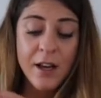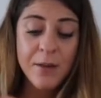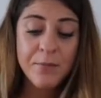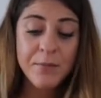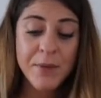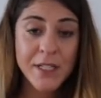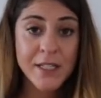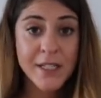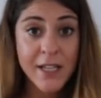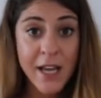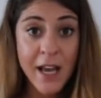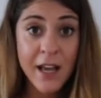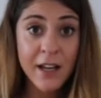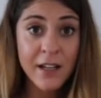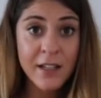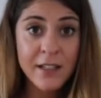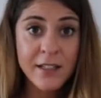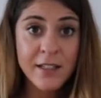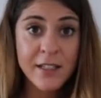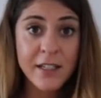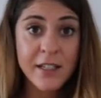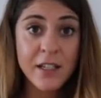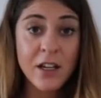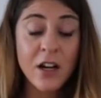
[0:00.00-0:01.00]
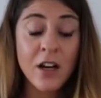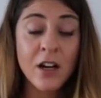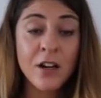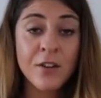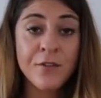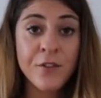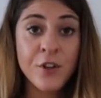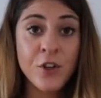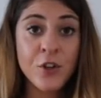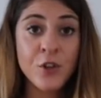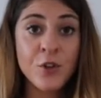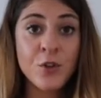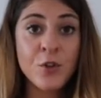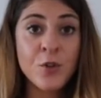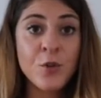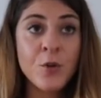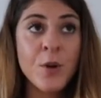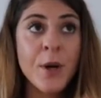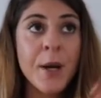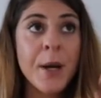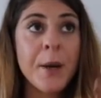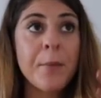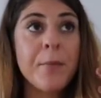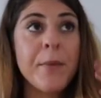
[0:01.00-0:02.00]
mentality of
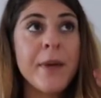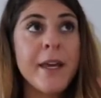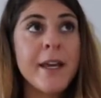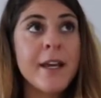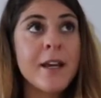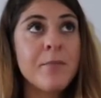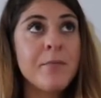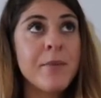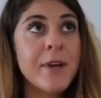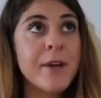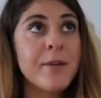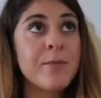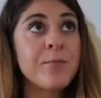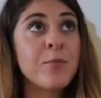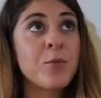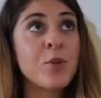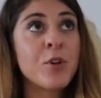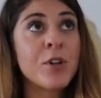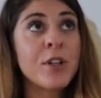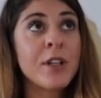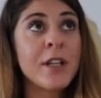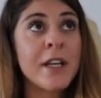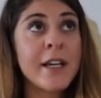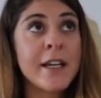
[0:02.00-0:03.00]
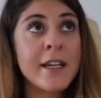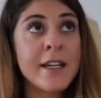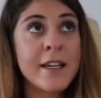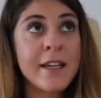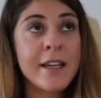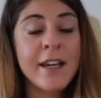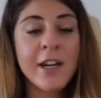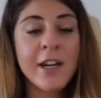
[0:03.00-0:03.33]
you being a bit more like